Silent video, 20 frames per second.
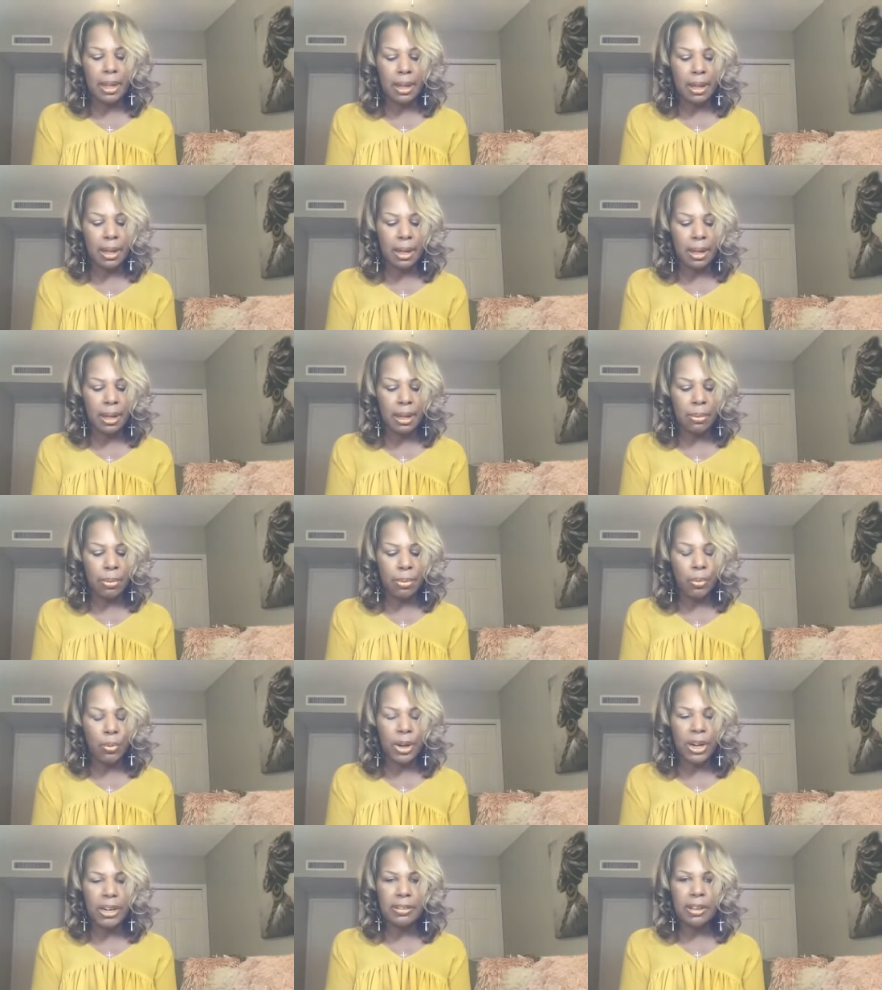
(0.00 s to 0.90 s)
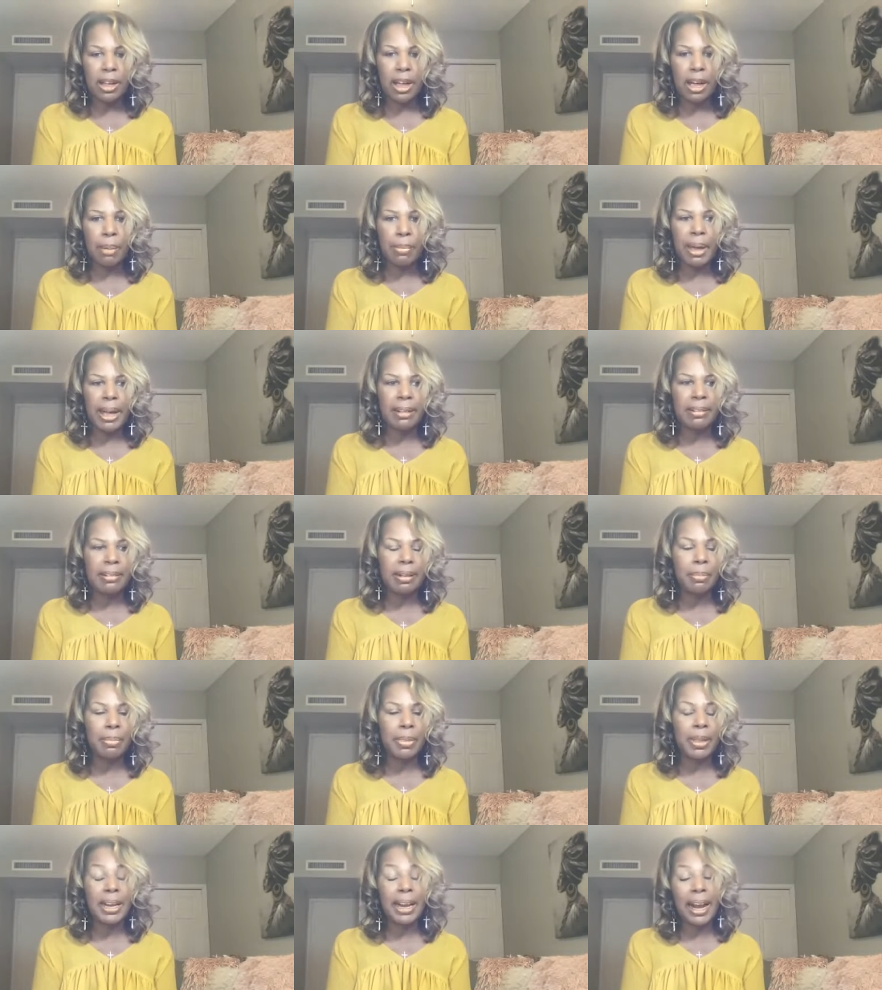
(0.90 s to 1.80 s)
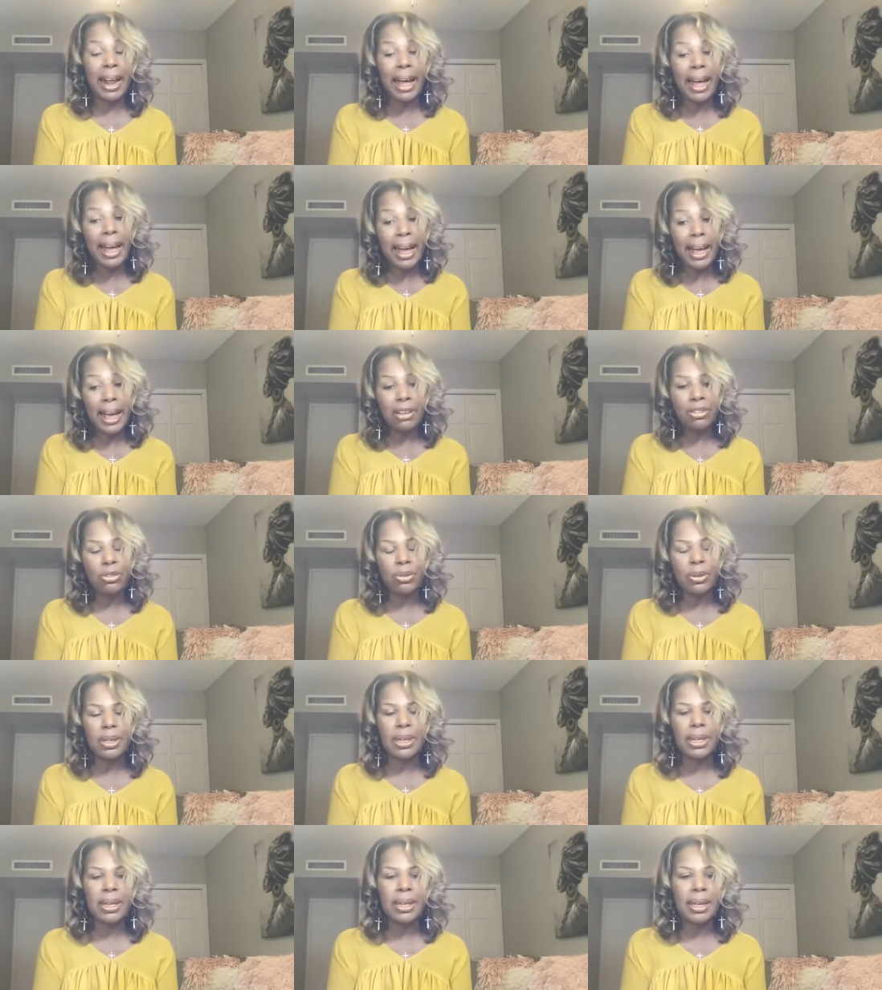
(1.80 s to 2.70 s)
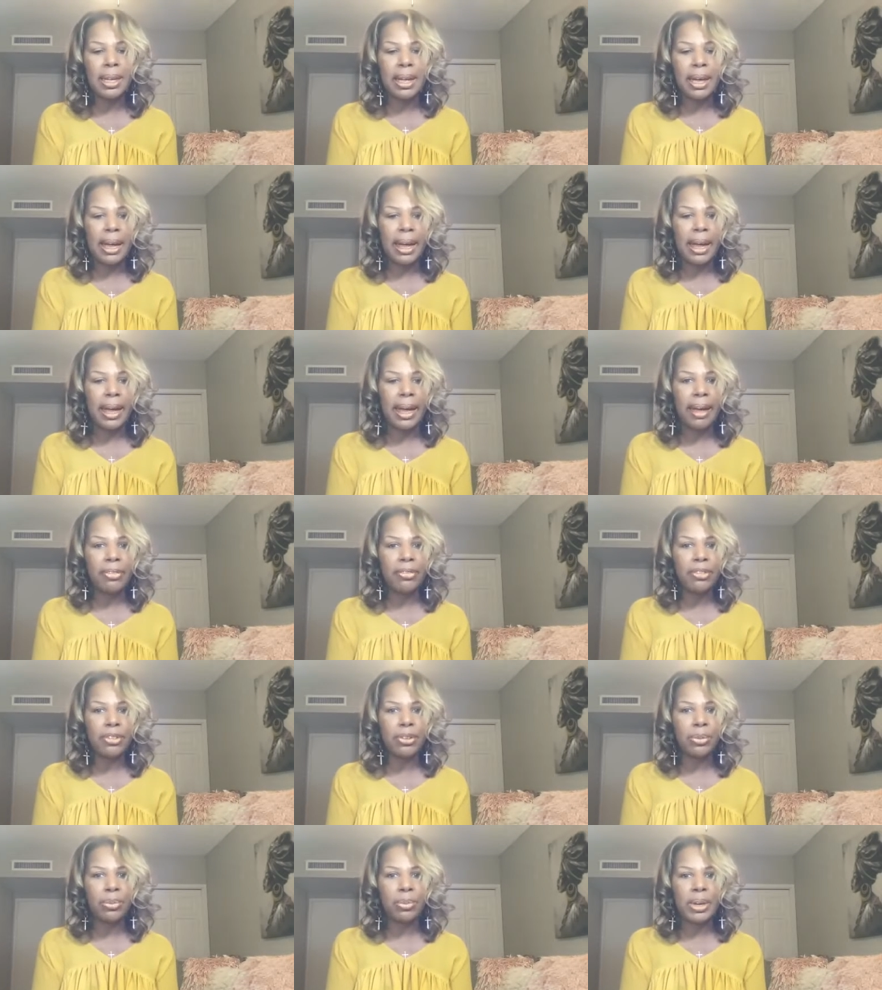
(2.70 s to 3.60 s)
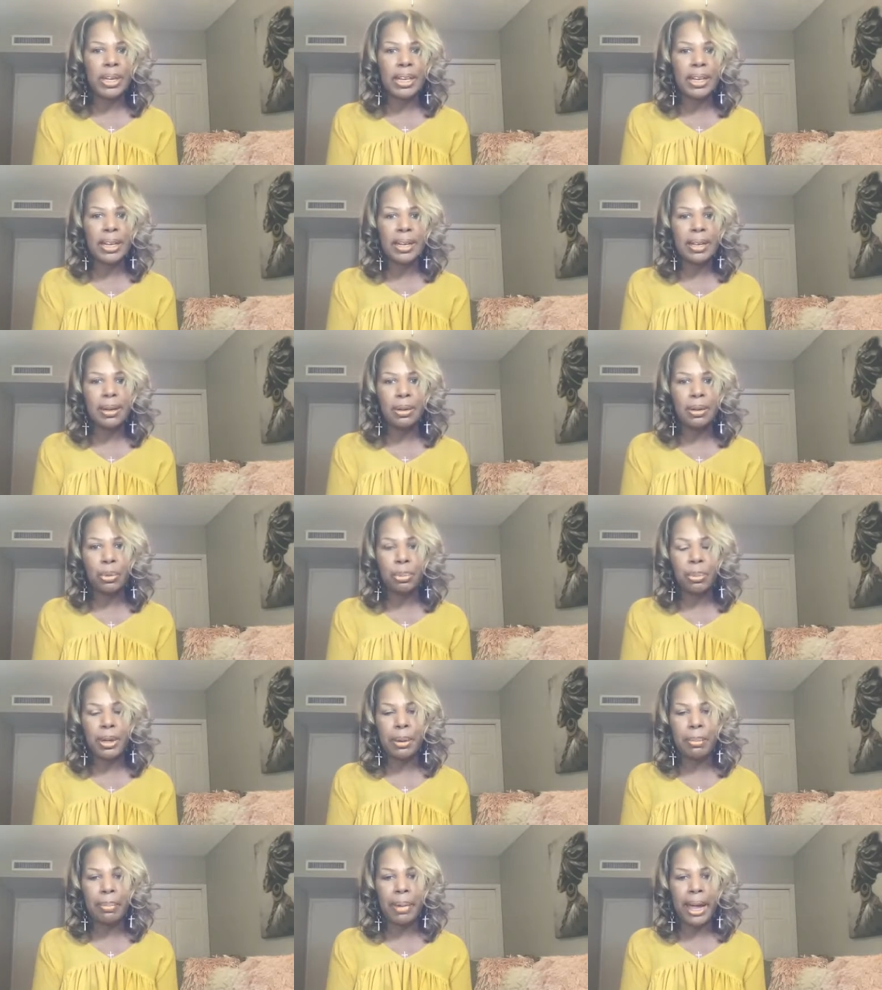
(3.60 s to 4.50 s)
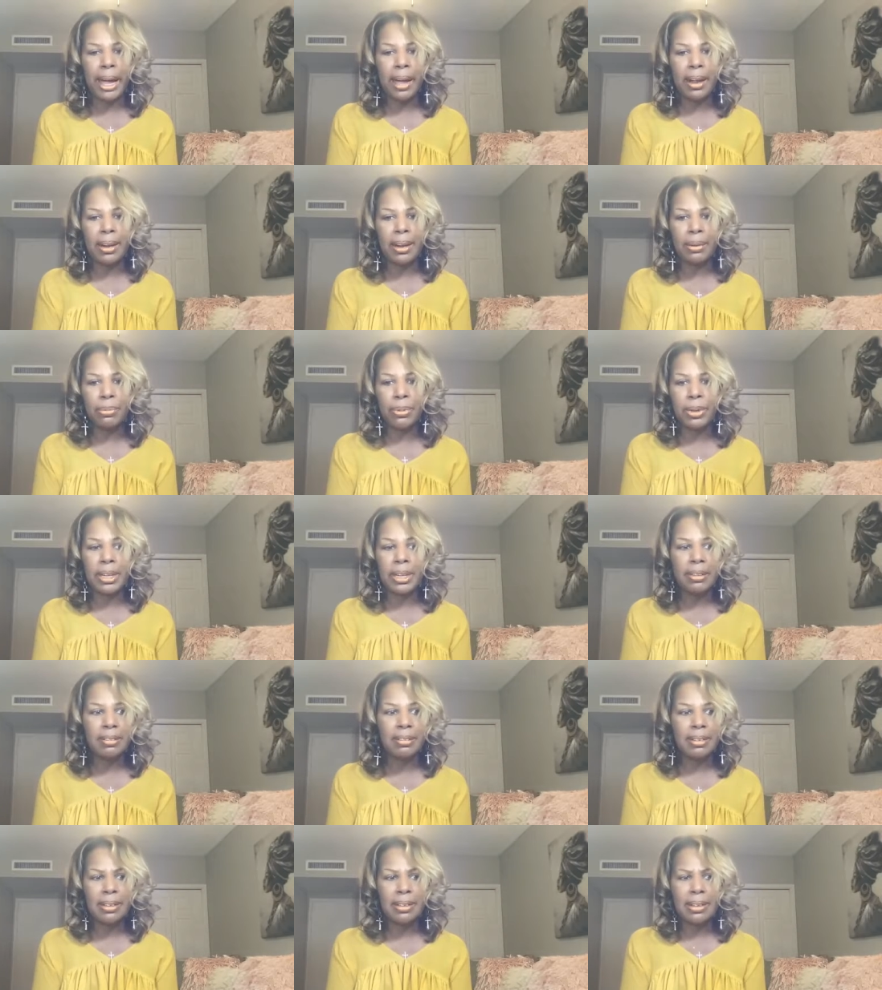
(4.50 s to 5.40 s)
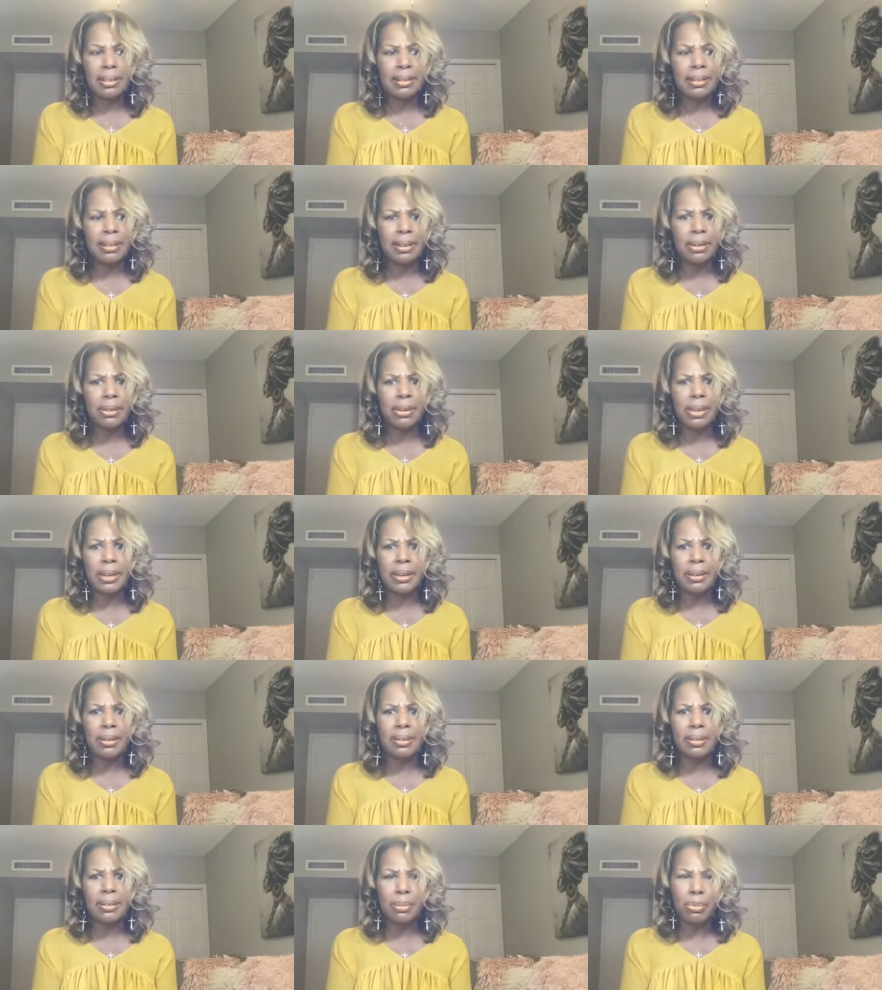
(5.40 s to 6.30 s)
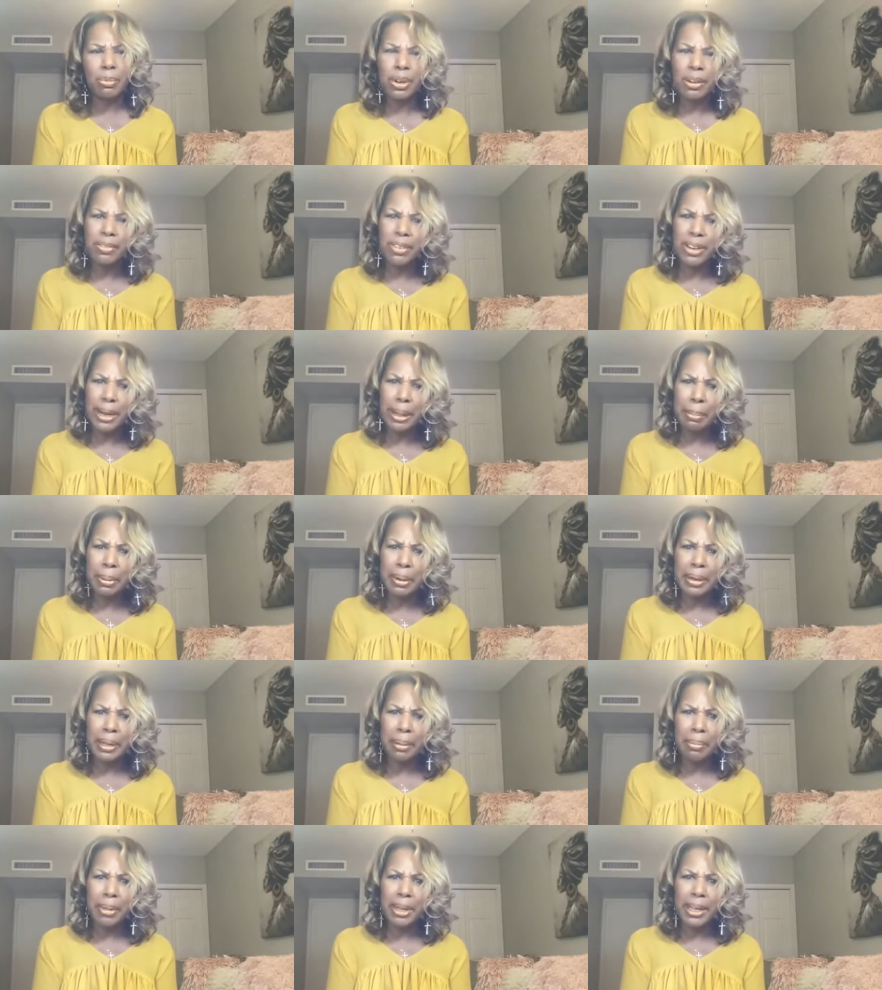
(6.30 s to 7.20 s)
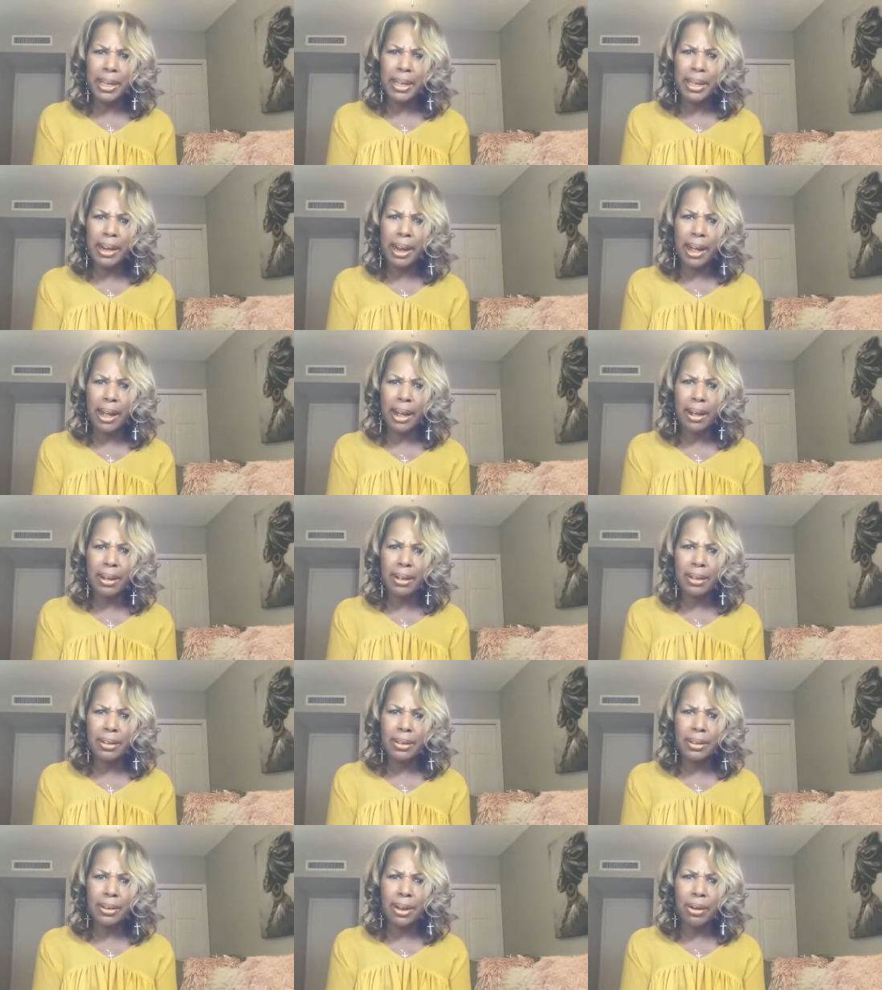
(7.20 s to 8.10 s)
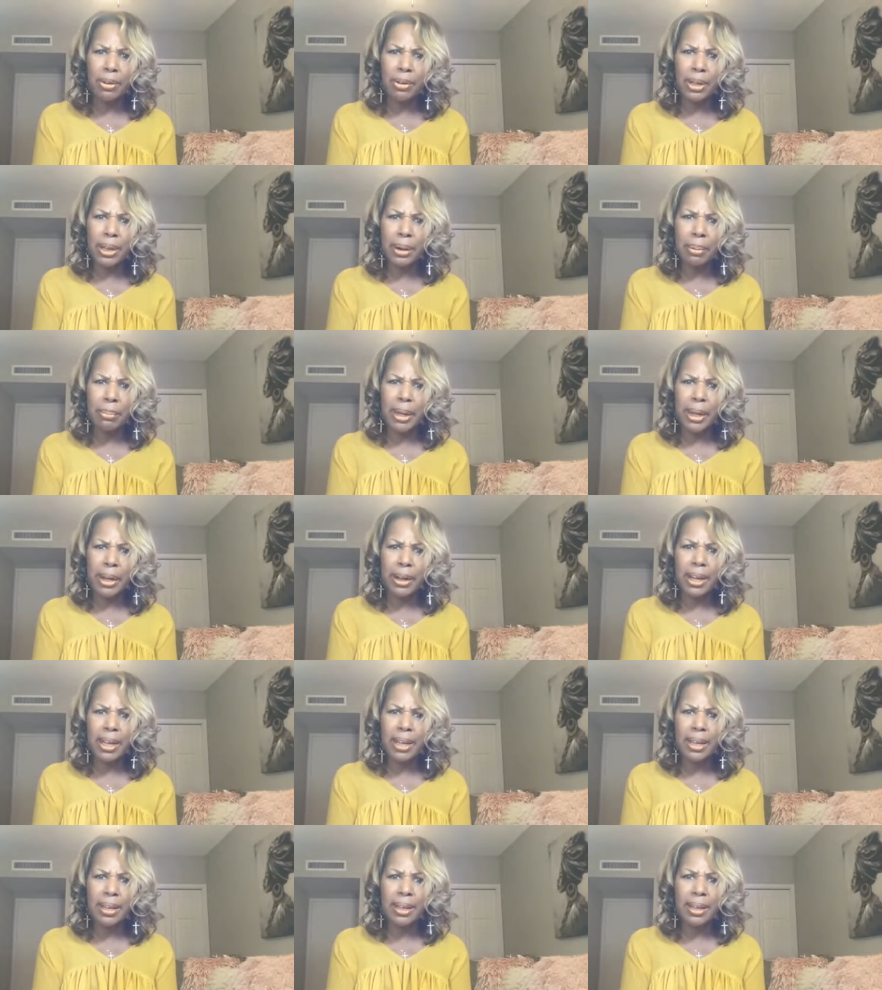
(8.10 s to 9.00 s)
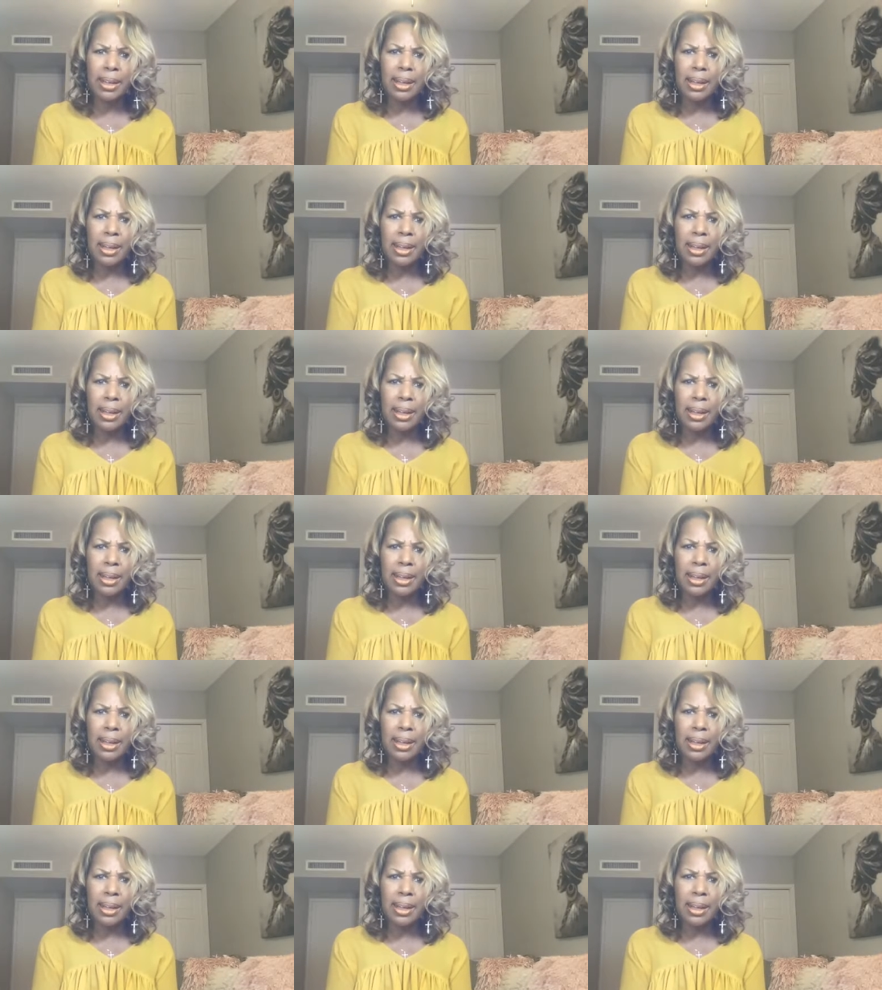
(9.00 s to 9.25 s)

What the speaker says: We want to talk about something that I actually, after reading a little bit about it, really just consider it somewhat of an epidemic in our, in America.